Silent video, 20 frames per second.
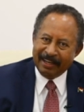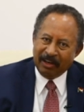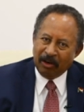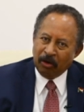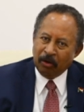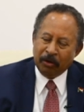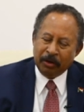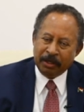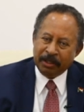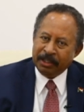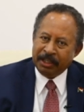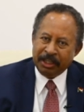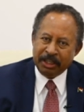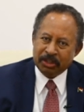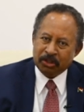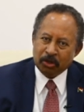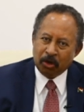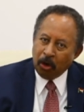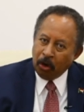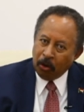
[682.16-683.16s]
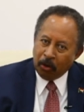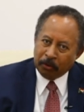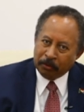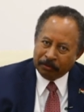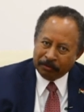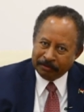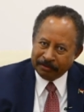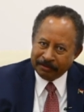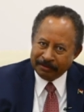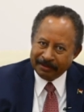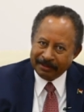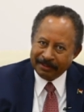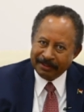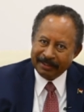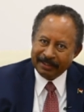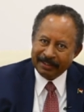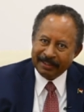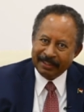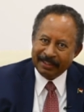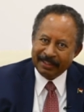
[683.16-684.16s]
on his own
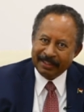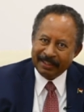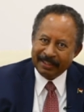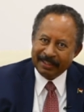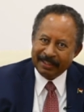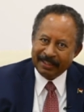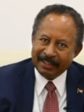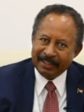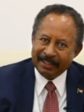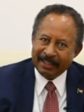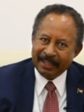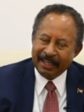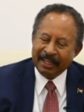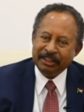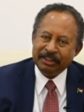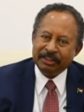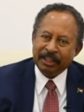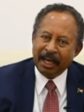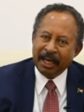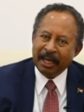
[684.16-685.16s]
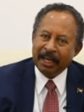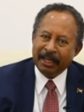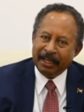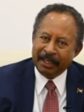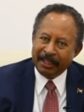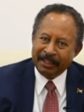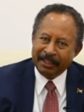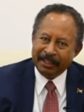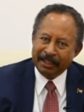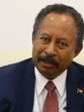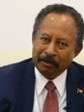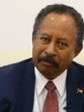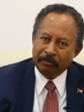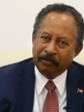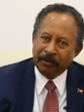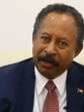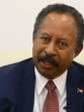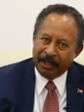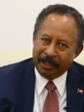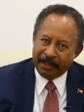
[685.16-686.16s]
entirely
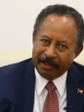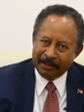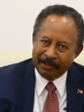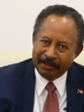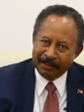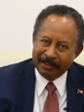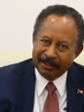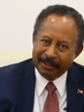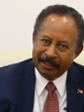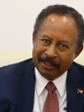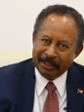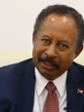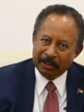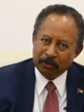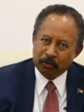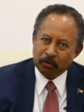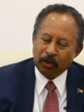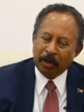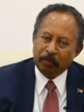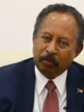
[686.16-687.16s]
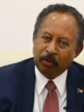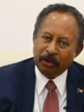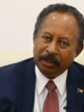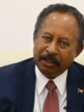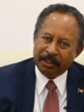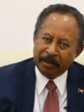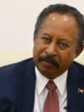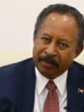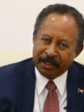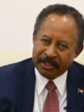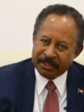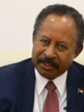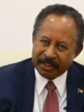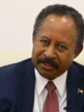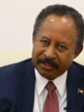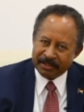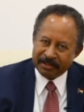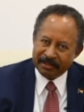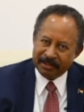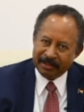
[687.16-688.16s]
free to appoint the
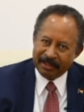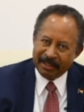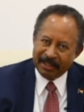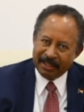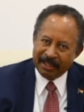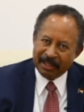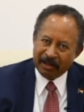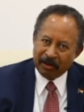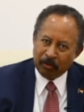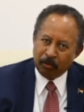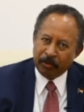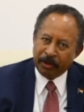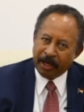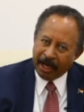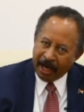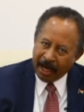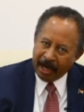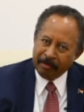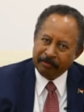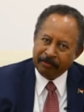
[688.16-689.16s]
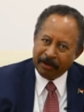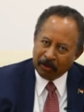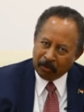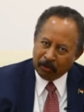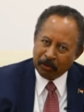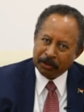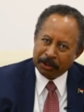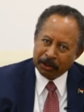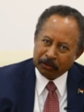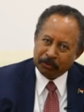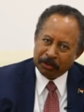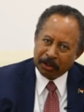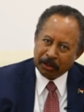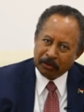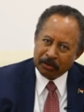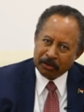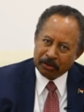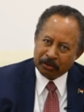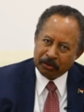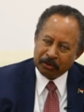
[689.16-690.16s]
ministers. We have, according to the
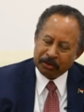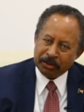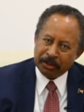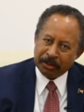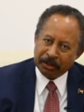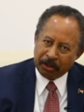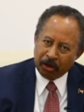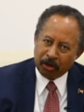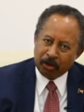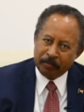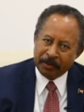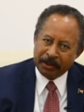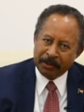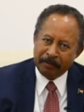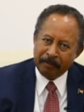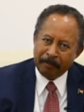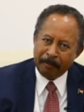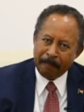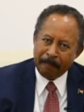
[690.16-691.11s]
constitutional document,